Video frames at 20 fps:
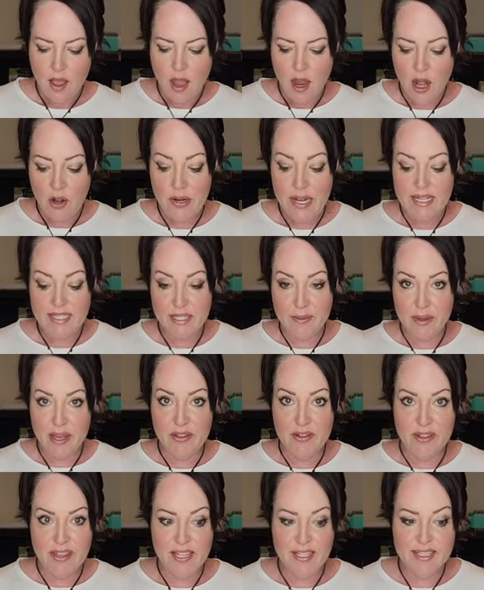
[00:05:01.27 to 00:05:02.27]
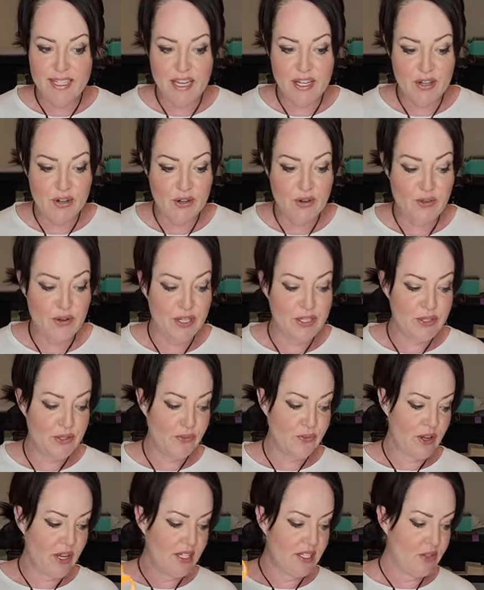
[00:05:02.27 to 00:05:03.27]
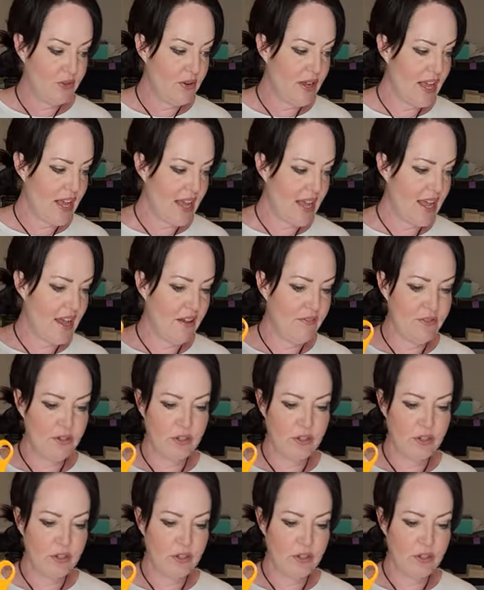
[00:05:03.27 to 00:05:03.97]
All right, some other things that you're going to want to have.